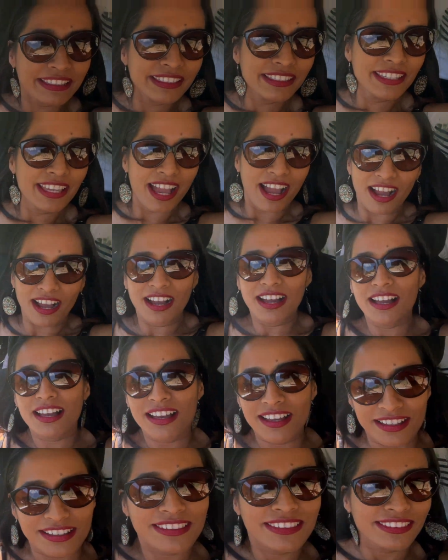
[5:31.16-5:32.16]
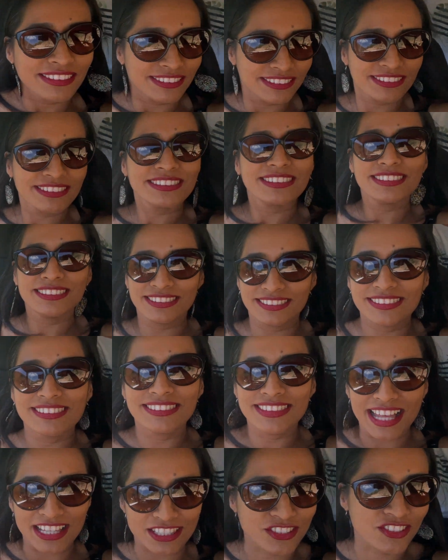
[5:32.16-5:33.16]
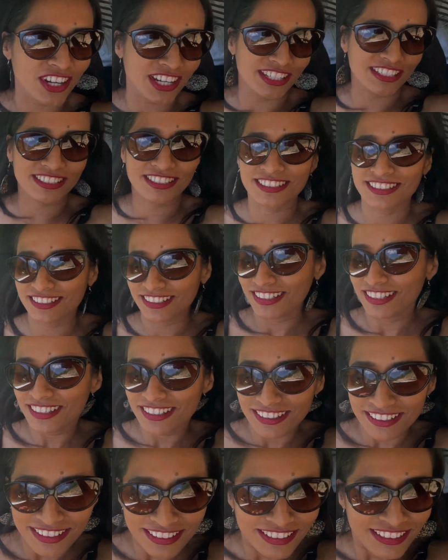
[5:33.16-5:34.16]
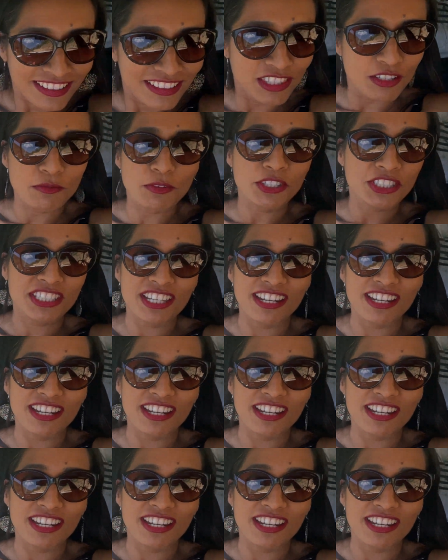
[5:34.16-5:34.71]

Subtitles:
yeah, that's right. The most